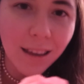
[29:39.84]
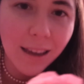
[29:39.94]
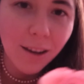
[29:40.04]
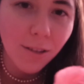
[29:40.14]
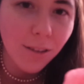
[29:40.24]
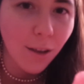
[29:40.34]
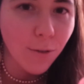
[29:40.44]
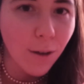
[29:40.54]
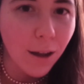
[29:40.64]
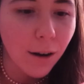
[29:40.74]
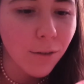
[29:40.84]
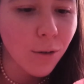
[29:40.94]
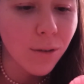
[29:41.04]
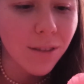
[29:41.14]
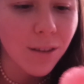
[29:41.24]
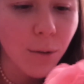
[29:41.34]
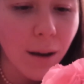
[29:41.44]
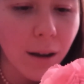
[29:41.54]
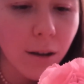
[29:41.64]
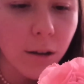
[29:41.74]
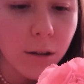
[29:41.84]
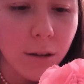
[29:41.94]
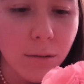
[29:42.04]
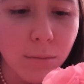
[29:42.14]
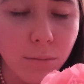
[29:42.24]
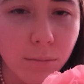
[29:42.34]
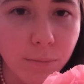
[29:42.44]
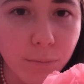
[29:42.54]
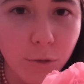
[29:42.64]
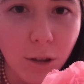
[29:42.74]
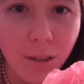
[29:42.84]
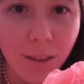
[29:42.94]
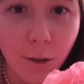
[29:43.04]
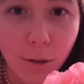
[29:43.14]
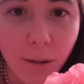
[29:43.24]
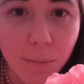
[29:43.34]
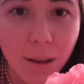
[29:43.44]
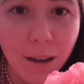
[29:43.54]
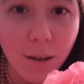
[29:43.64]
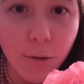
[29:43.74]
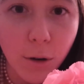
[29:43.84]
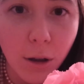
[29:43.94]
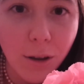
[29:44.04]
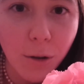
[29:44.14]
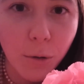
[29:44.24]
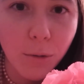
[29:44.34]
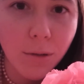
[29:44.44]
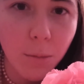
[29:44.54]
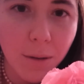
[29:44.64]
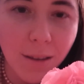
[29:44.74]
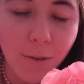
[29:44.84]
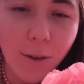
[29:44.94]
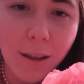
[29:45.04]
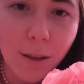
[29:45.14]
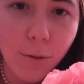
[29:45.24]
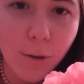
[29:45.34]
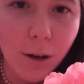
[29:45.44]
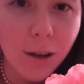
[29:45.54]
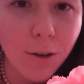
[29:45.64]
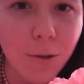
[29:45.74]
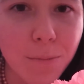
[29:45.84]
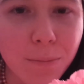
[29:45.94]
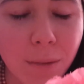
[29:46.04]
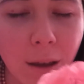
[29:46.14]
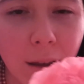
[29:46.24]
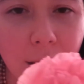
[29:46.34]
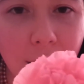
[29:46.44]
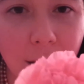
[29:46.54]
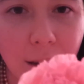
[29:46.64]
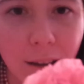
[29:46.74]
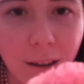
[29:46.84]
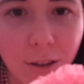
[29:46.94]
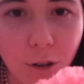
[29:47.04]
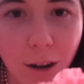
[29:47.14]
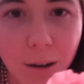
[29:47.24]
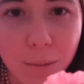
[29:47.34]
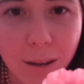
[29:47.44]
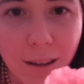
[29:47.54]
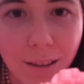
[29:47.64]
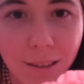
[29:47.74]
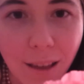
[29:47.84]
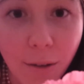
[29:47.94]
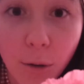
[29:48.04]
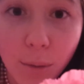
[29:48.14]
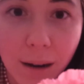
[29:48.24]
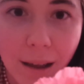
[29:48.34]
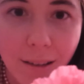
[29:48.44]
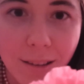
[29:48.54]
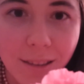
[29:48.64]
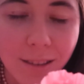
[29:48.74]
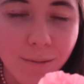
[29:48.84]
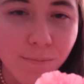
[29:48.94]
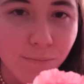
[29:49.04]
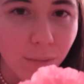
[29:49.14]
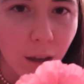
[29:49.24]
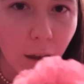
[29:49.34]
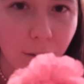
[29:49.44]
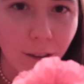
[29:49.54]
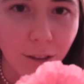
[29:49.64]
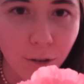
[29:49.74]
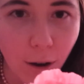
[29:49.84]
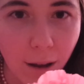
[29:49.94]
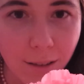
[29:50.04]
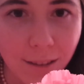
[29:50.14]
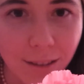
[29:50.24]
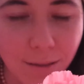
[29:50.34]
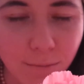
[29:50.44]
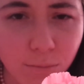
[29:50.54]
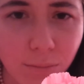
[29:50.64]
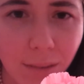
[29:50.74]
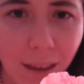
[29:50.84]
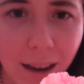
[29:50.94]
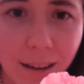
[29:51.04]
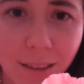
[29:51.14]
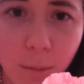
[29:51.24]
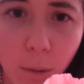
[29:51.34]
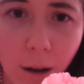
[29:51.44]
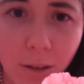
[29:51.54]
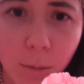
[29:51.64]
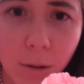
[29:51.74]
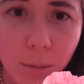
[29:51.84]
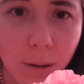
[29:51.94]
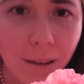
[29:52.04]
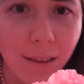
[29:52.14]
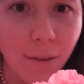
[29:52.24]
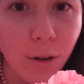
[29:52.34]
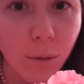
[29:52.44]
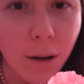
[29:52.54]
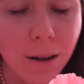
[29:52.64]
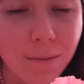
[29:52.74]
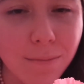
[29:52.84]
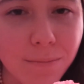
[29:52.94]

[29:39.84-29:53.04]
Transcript: Take yourself out every once in a while and just do something for you, specifically for you. Trying to please everyone else causes stress, and it's impossible to please everyone.